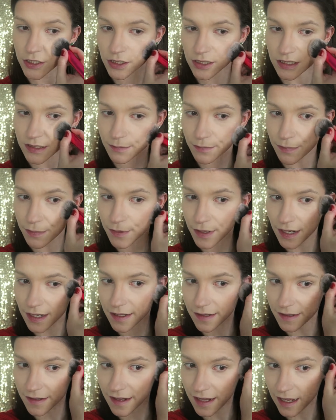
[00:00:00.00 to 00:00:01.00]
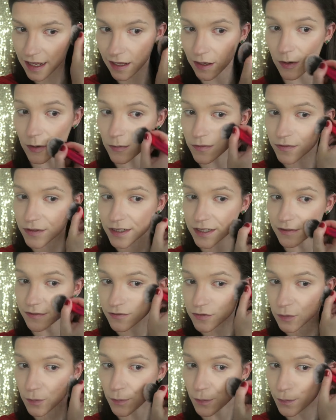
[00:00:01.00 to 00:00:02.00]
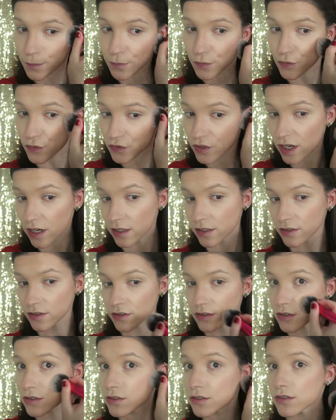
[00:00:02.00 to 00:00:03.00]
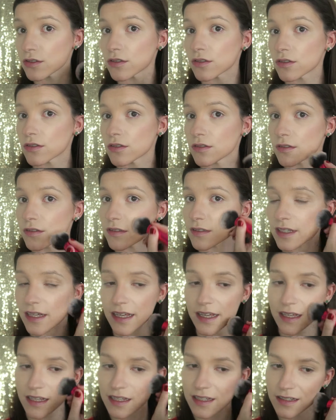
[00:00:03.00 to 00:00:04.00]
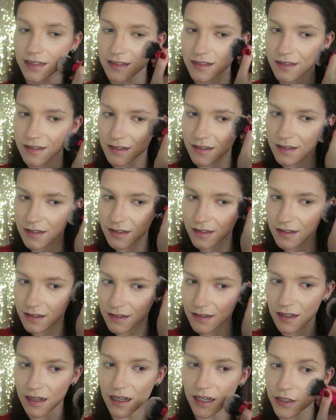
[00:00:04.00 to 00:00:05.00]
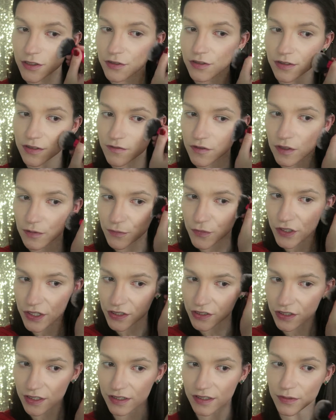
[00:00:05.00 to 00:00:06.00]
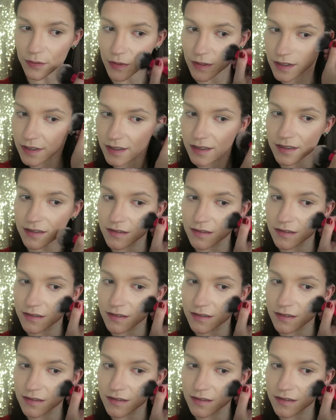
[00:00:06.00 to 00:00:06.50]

just blend that out with a different brush. See? I used the wrong brush, that's why.